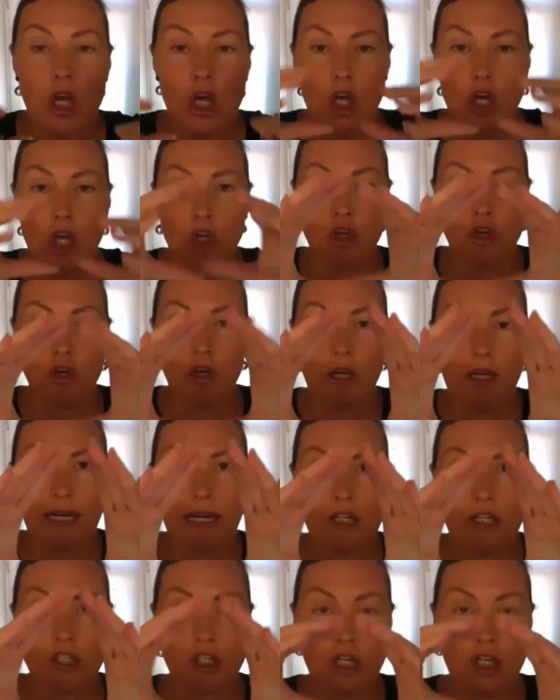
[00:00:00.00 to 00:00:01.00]
You can
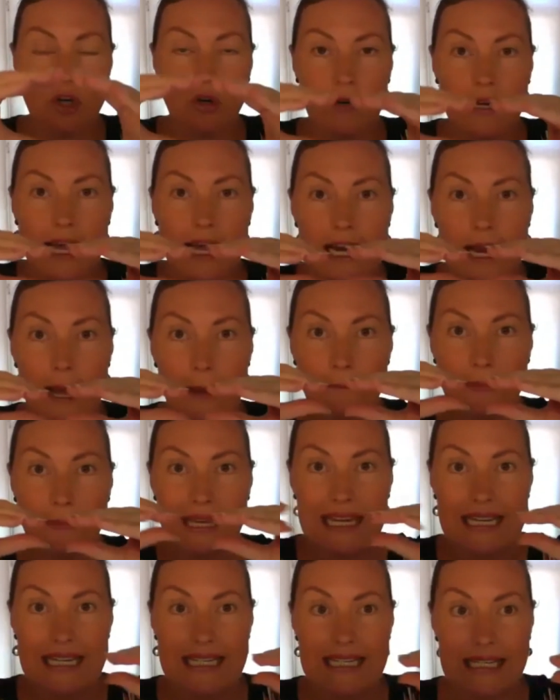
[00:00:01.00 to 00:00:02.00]
actually create a
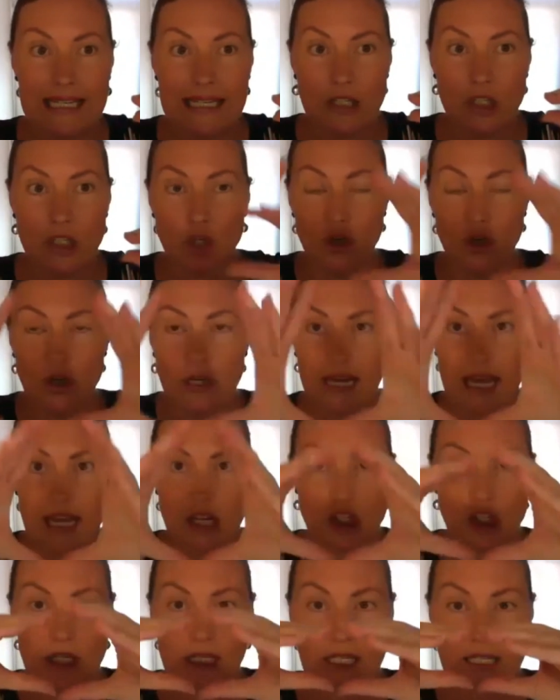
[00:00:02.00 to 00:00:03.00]
median. You can
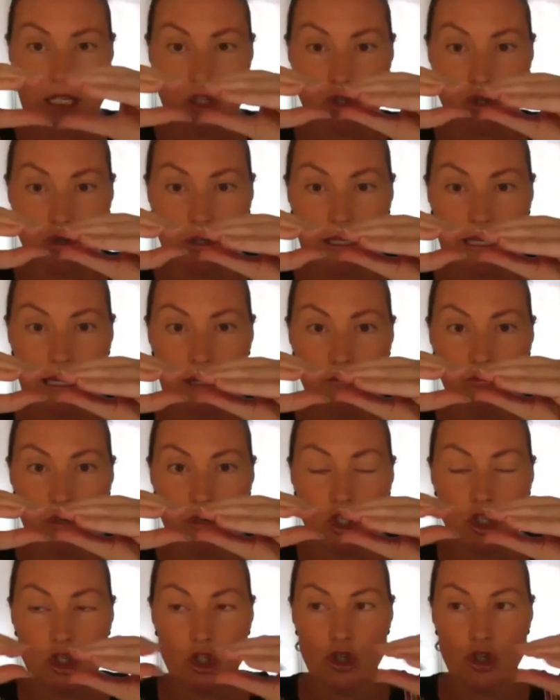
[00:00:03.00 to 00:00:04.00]
actually literally
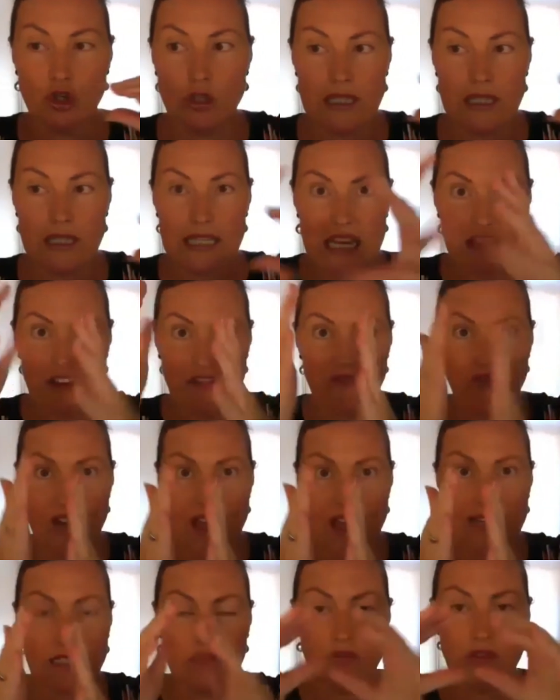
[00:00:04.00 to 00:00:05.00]
reduce the
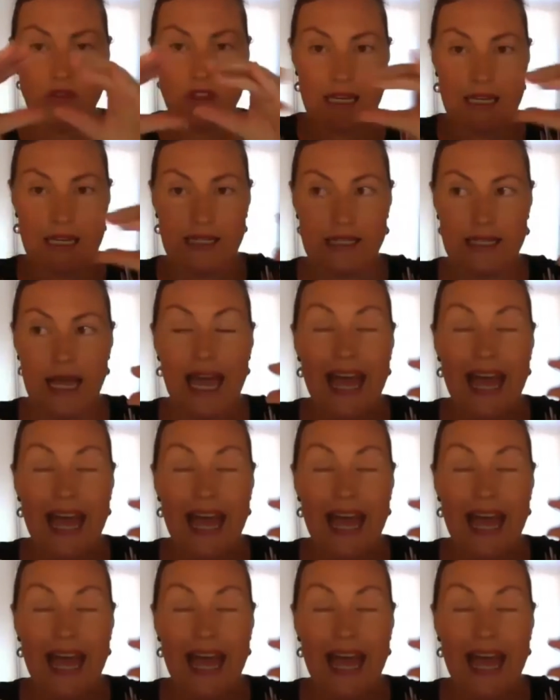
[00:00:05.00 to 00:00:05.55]
effects of this.